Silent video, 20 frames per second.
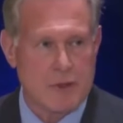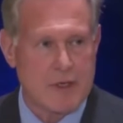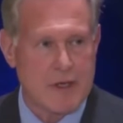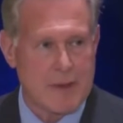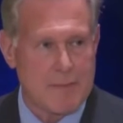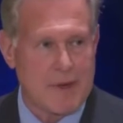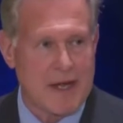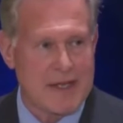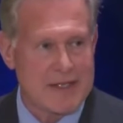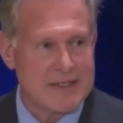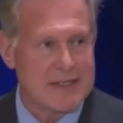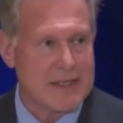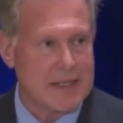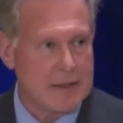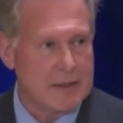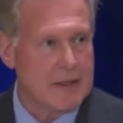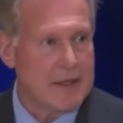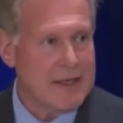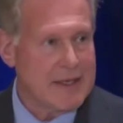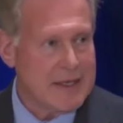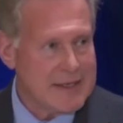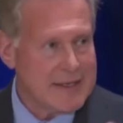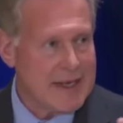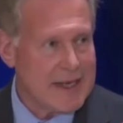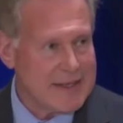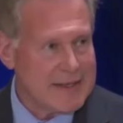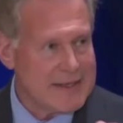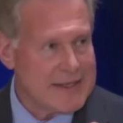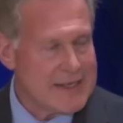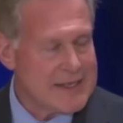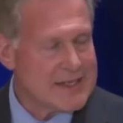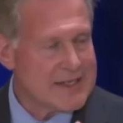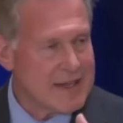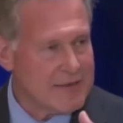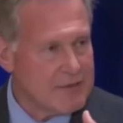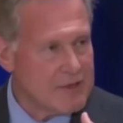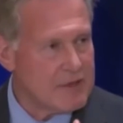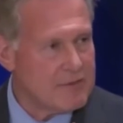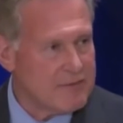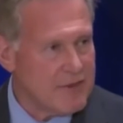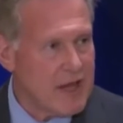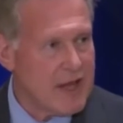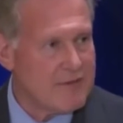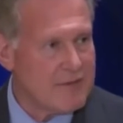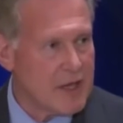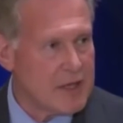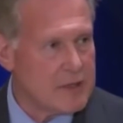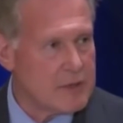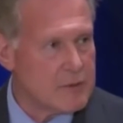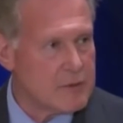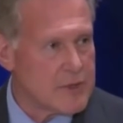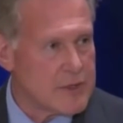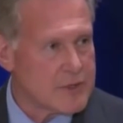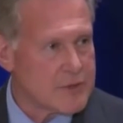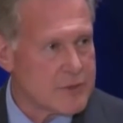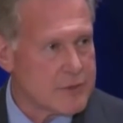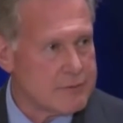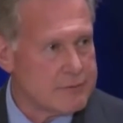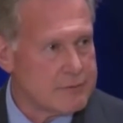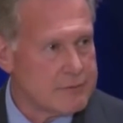at MIT. In 1975, I knew this.